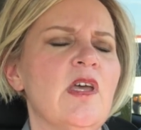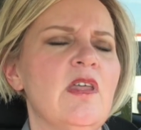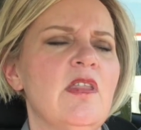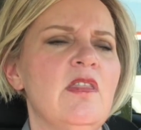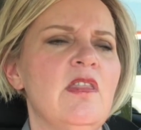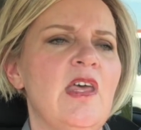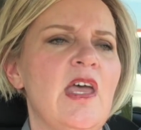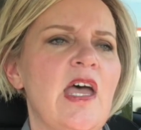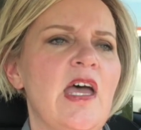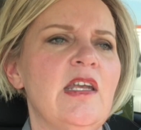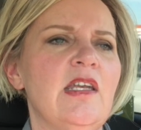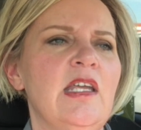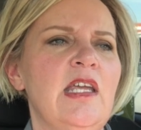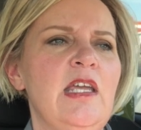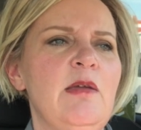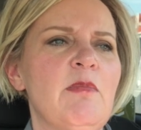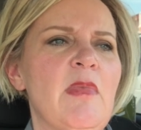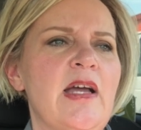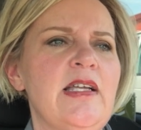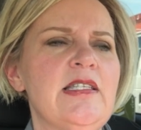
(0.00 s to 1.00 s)
that he
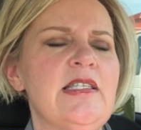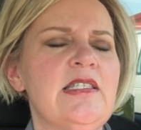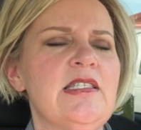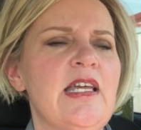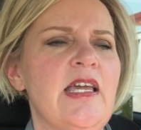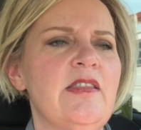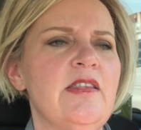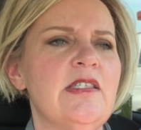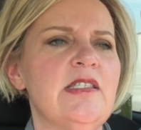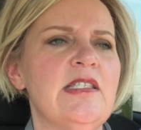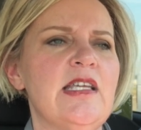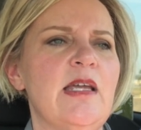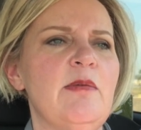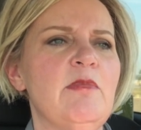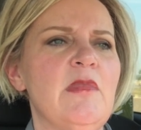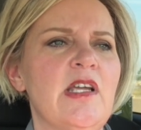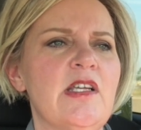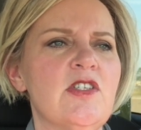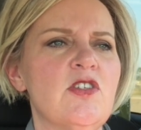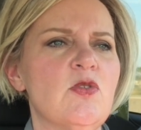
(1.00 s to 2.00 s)
might stay the same
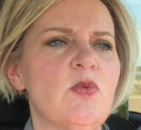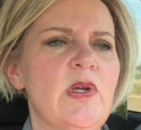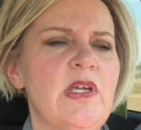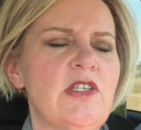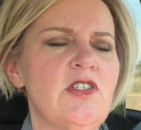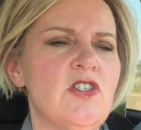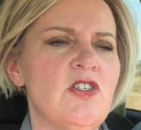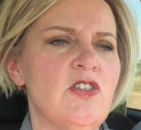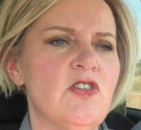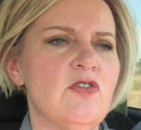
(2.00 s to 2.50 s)
next week too.